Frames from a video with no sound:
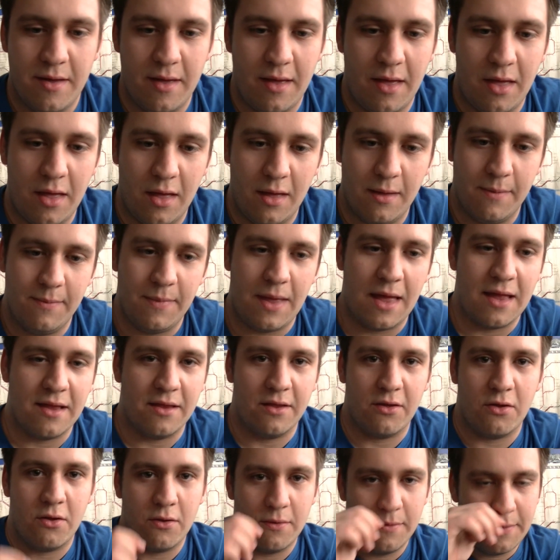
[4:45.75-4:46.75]
at
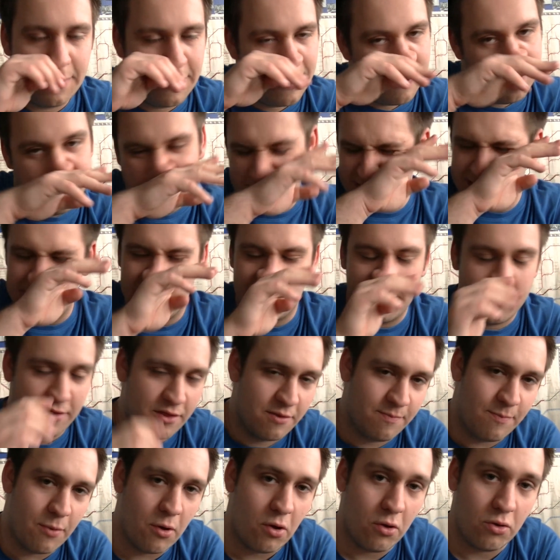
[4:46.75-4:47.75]
the meeting
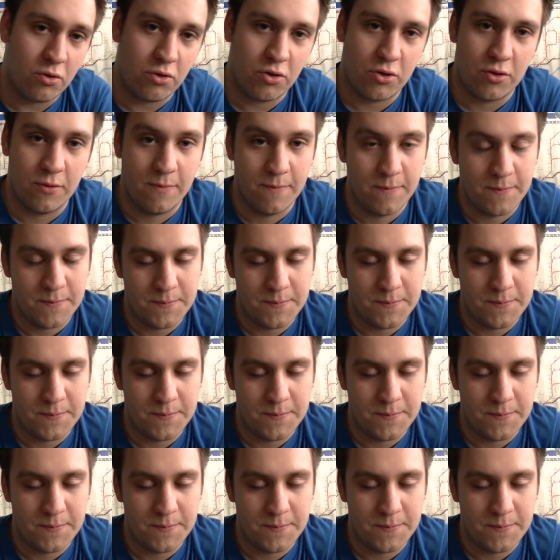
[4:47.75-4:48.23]
spot.